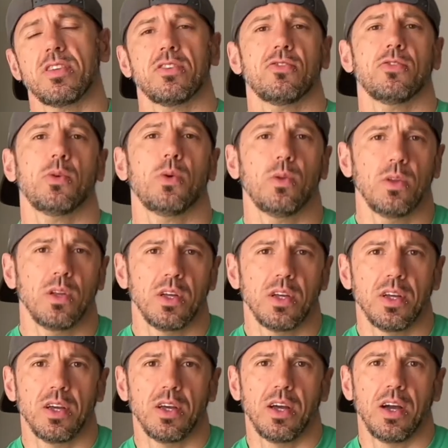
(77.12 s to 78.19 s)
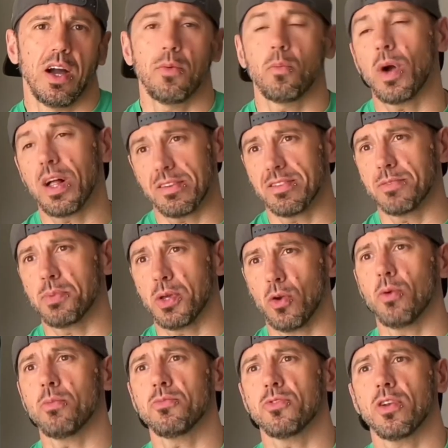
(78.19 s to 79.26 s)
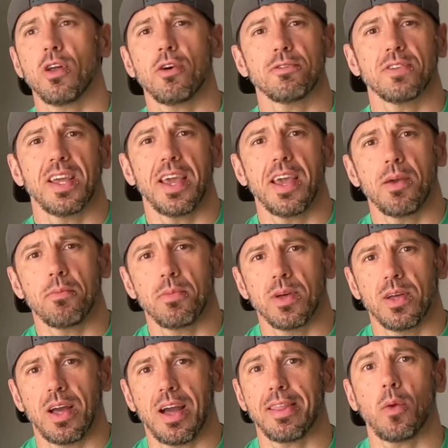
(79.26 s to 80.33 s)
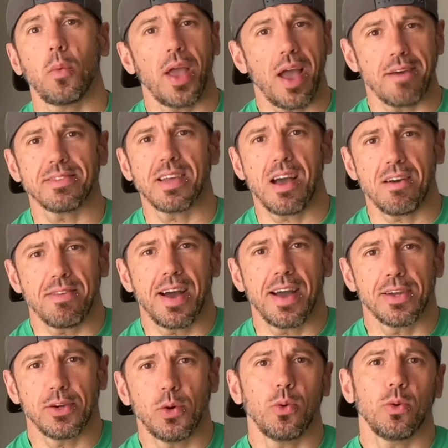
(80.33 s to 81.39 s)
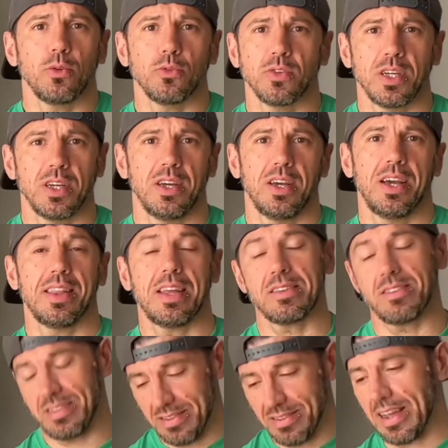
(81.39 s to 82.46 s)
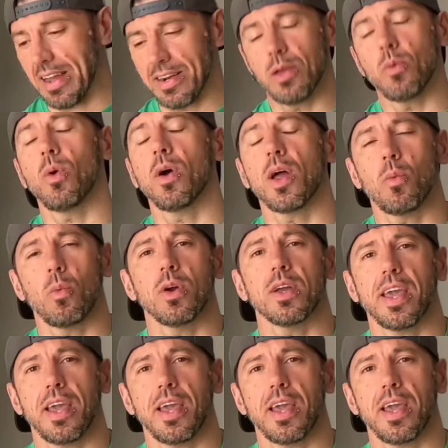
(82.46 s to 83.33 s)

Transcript: their soul. And whilst it becomes a lofty aim, I think we have to have high goals, and that's exactly what I want